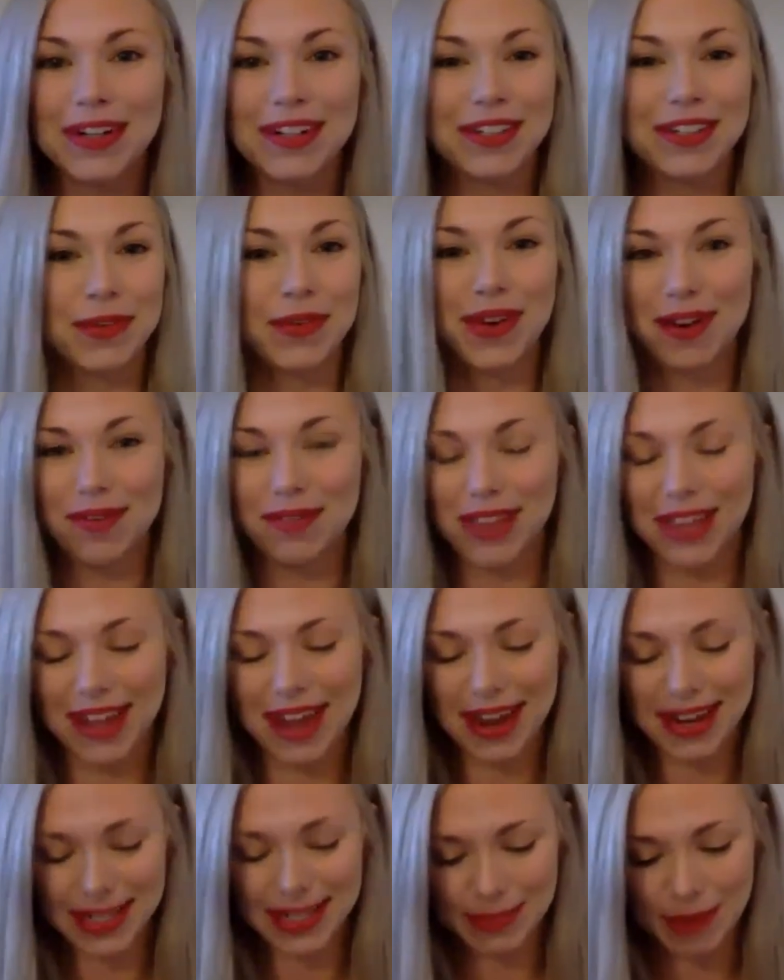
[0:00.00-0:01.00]
or whatever the
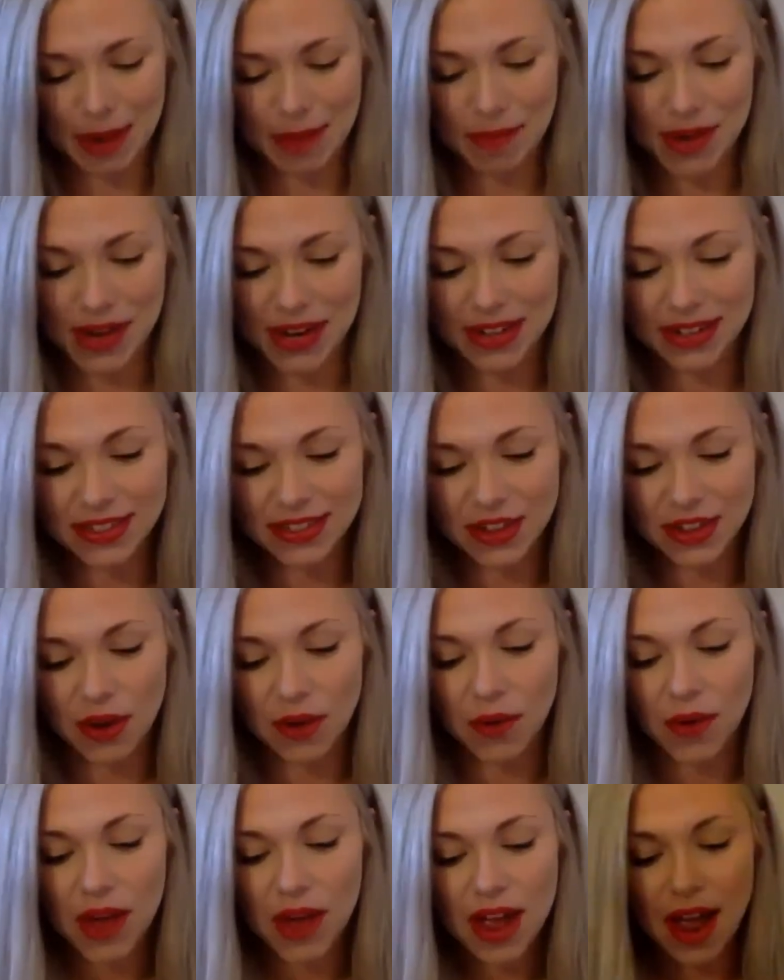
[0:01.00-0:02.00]
case may be.
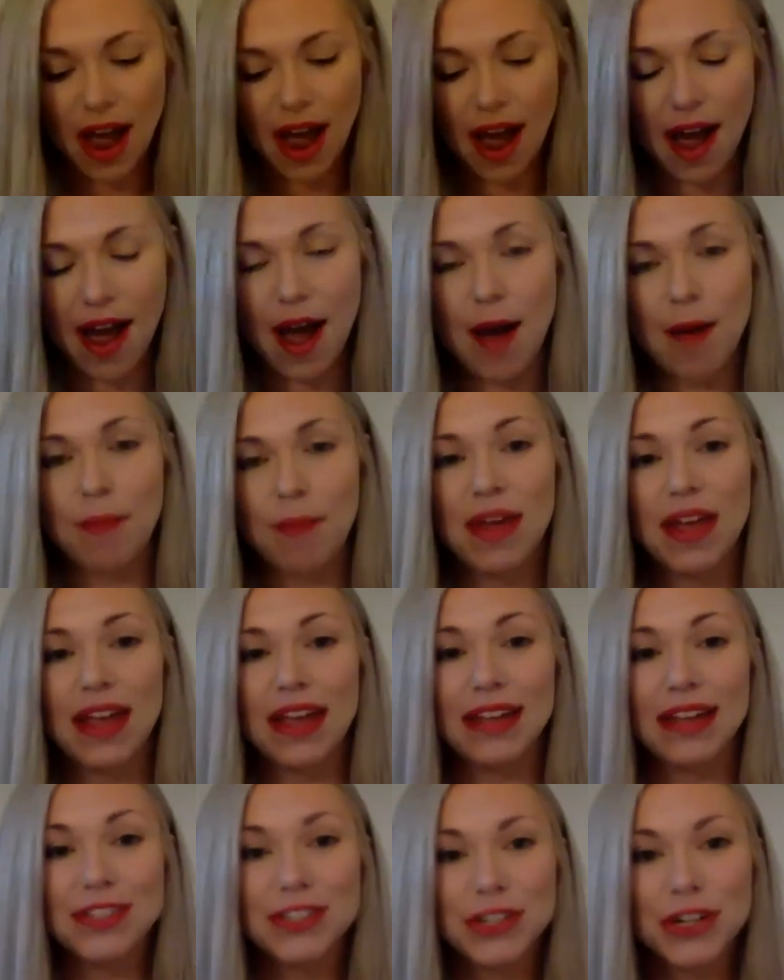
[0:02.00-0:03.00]
So
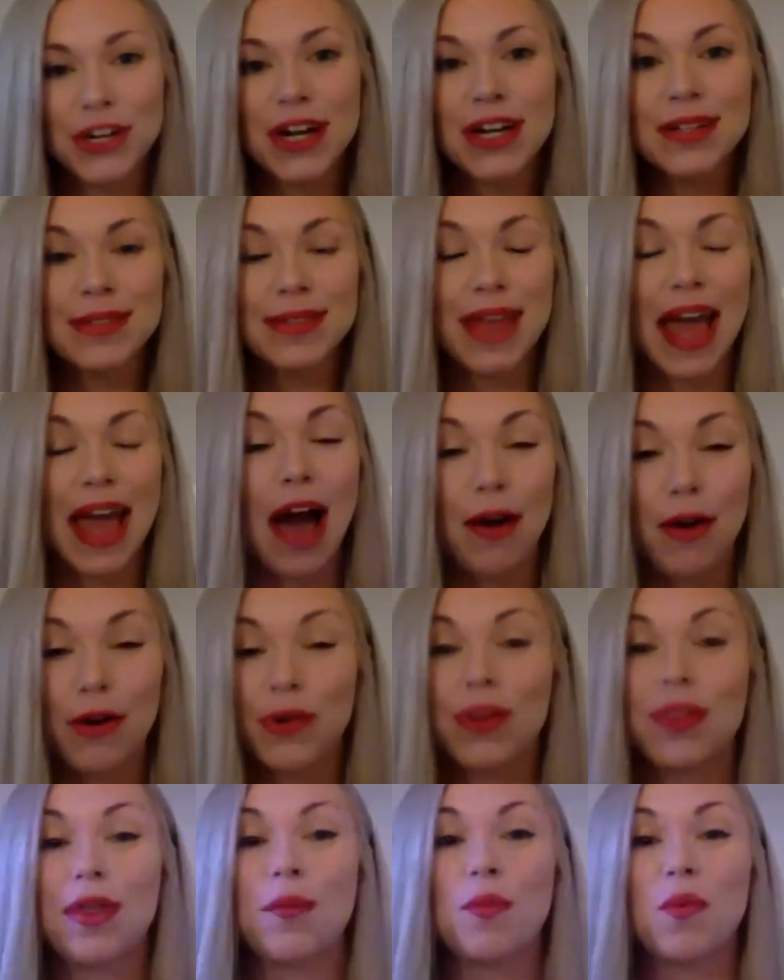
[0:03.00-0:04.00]
Instagram's
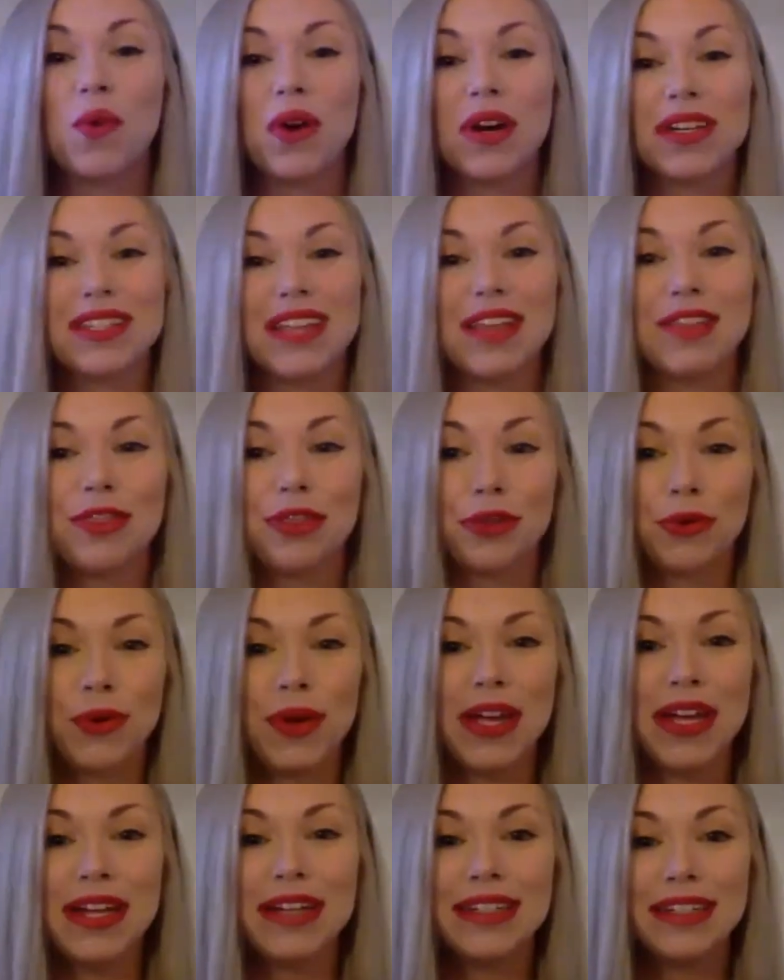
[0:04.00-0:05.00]
algorithm works in
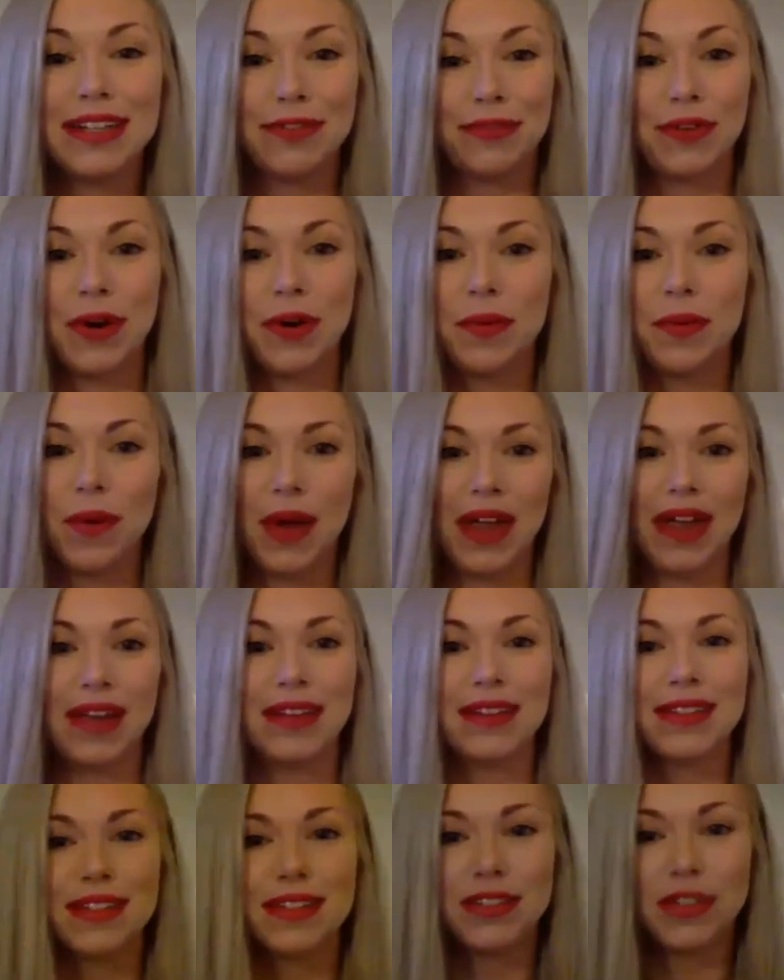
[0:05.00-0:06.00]
3 different
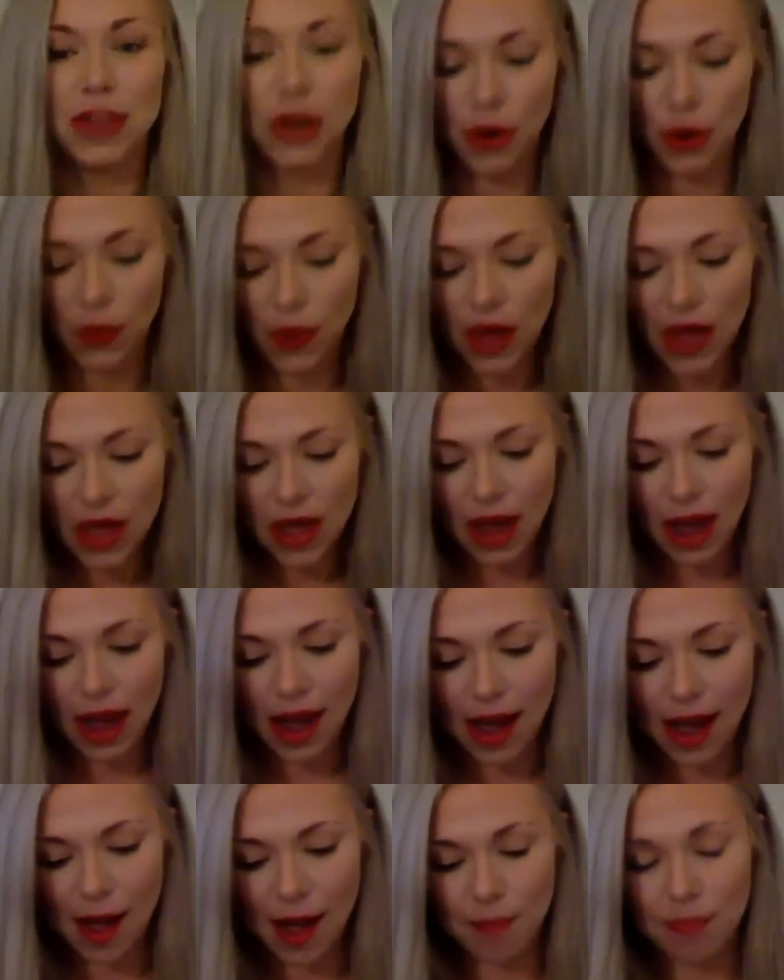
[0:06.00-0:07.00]
ways. So
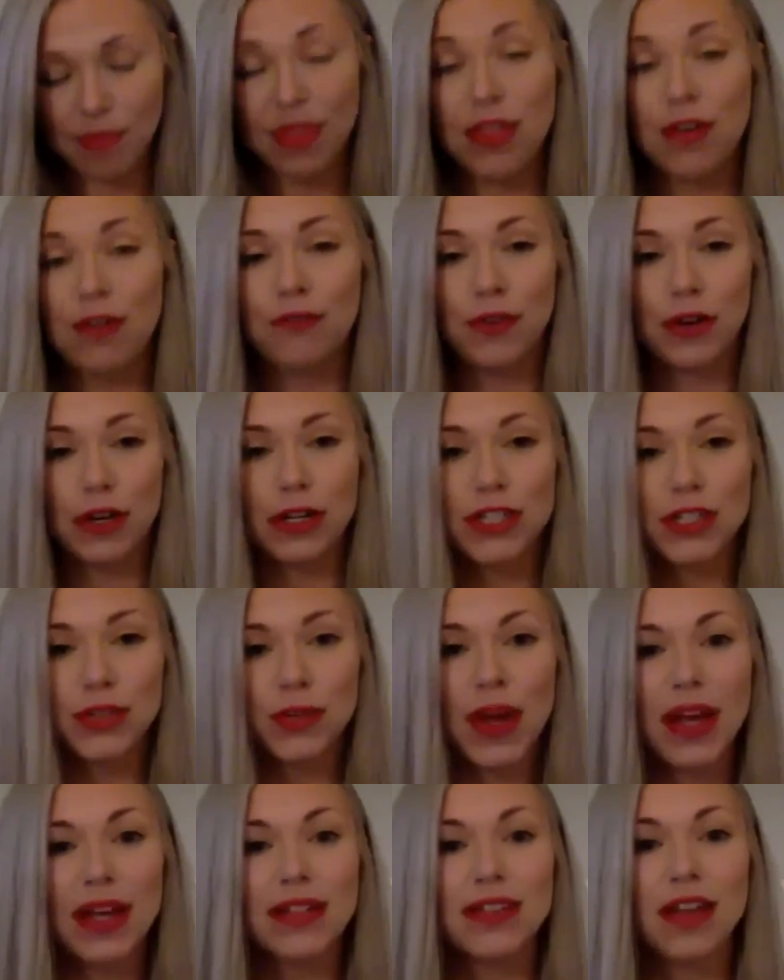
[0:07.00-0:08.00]
the first
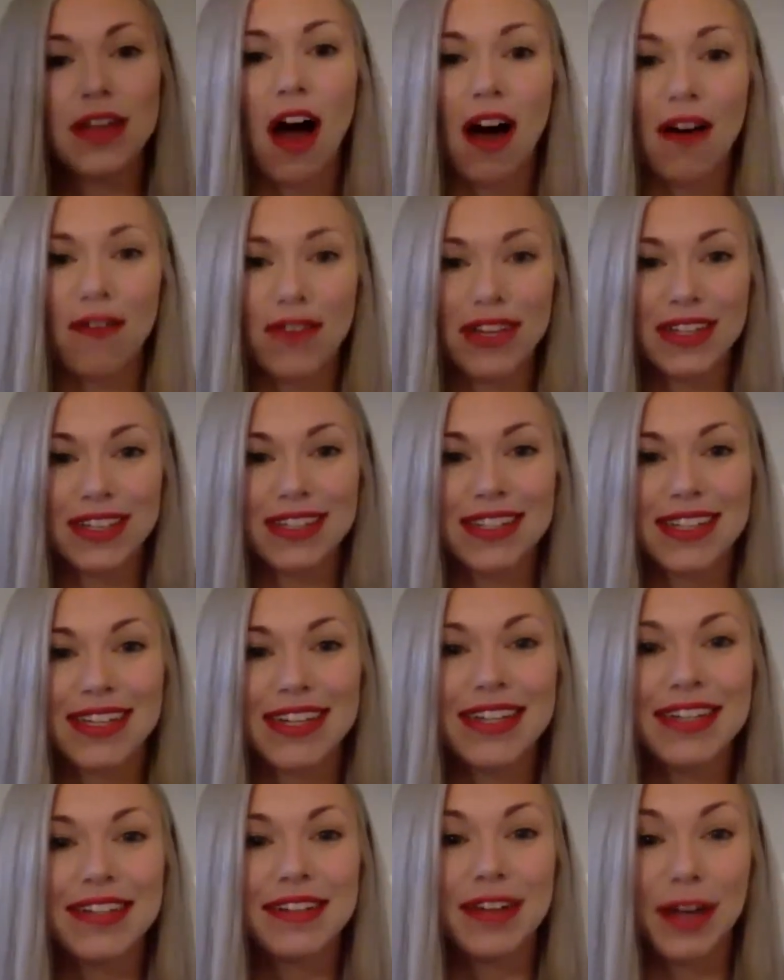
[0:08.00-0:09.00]
way is
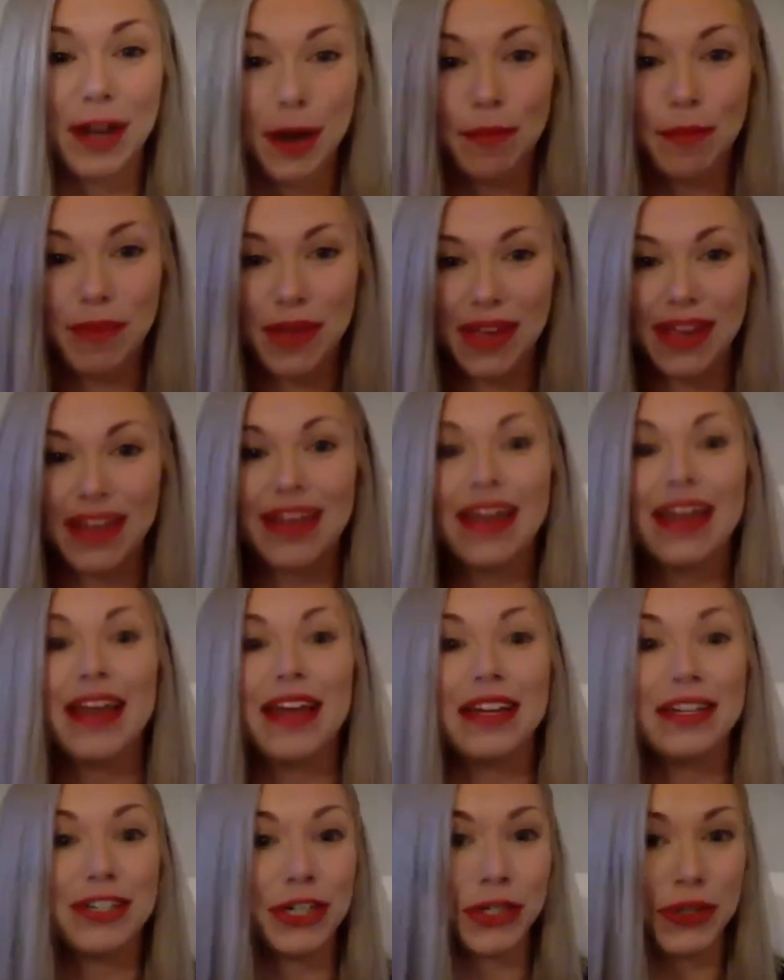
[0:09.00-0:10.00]
obviously going to be
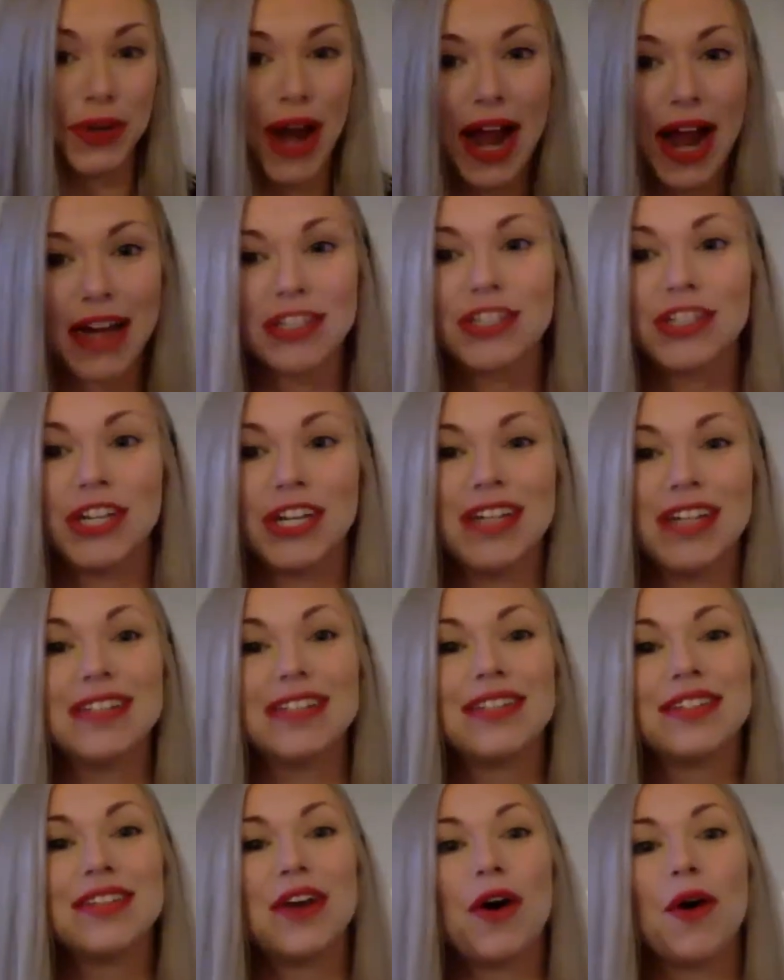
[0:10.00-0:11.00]
interaction.
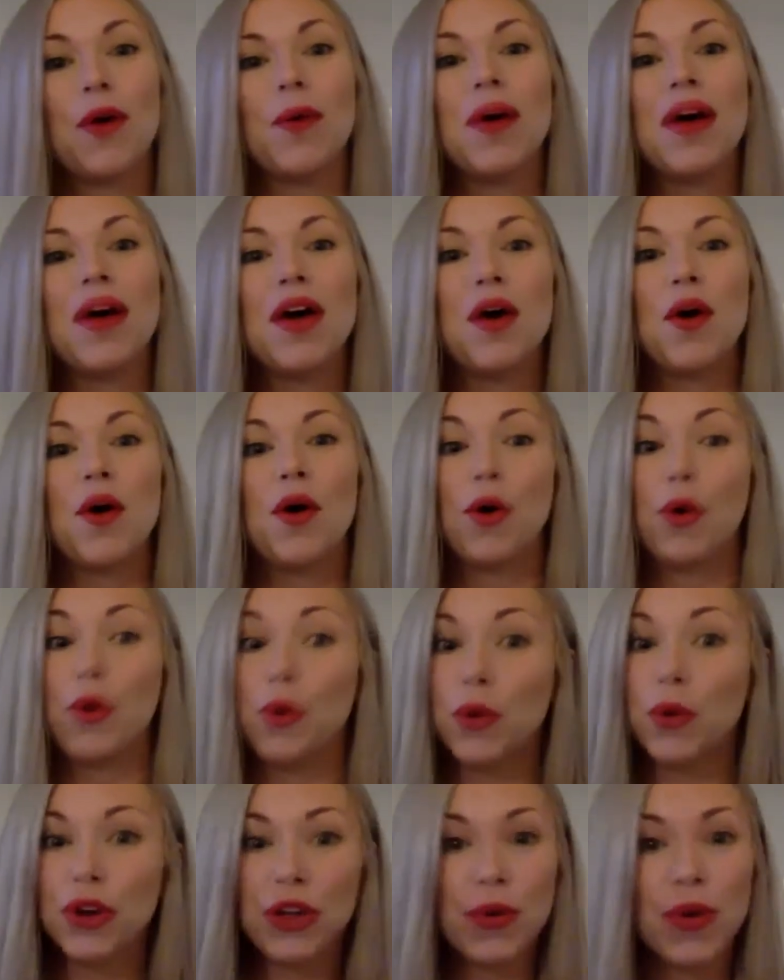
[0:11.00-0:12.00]
So
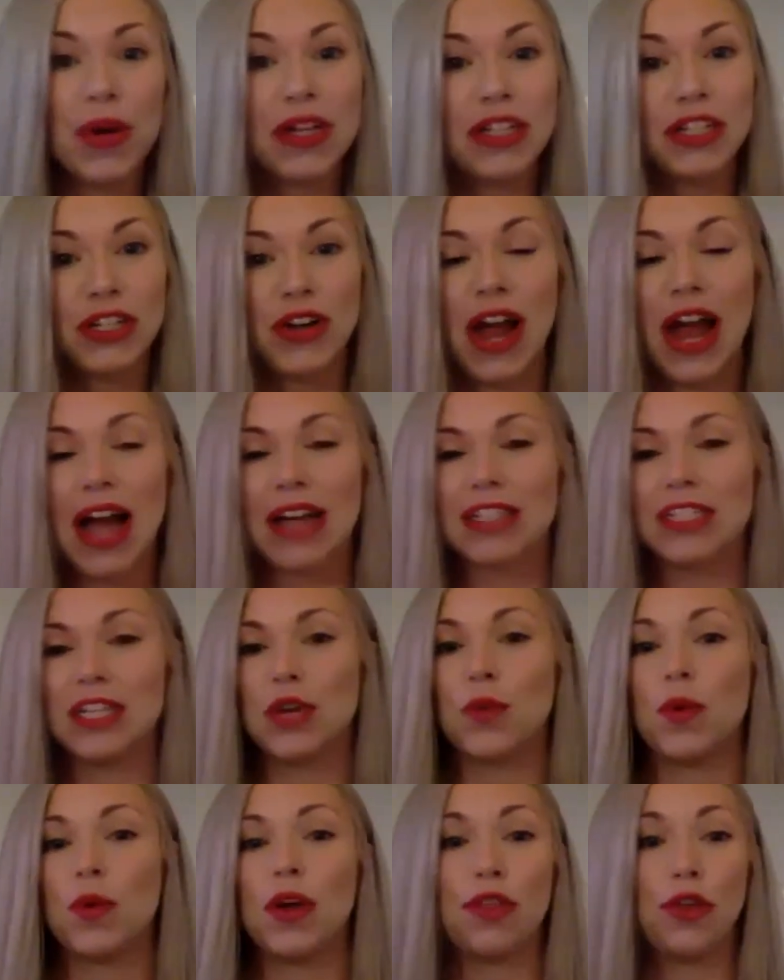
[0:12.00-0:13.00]
who are you
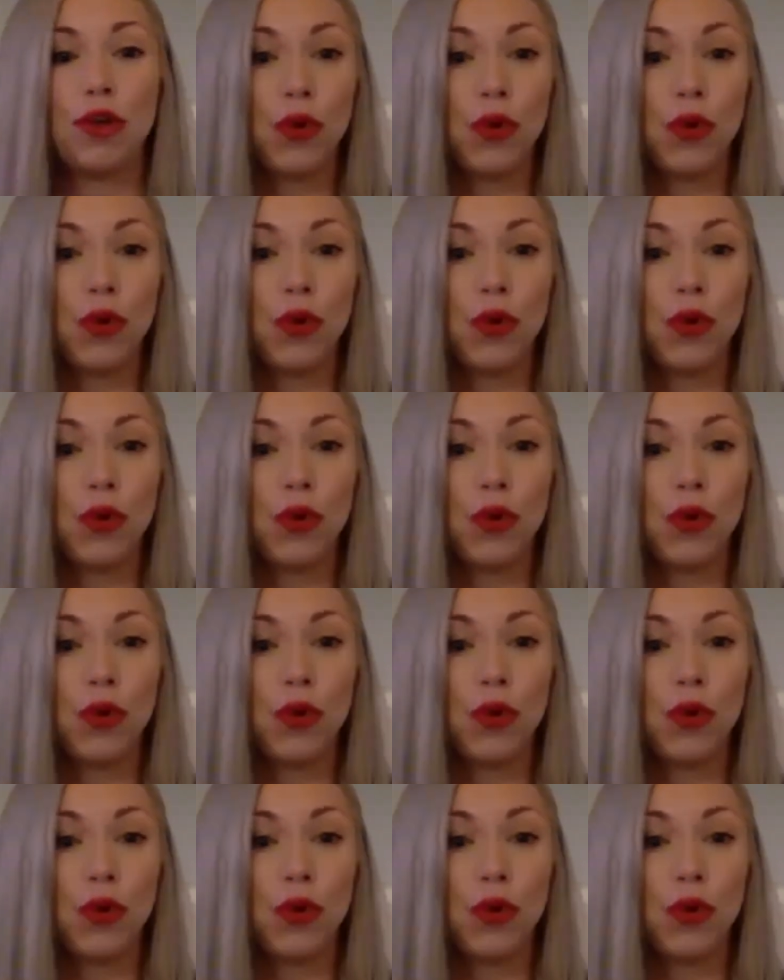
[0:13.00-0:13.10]
interacting with?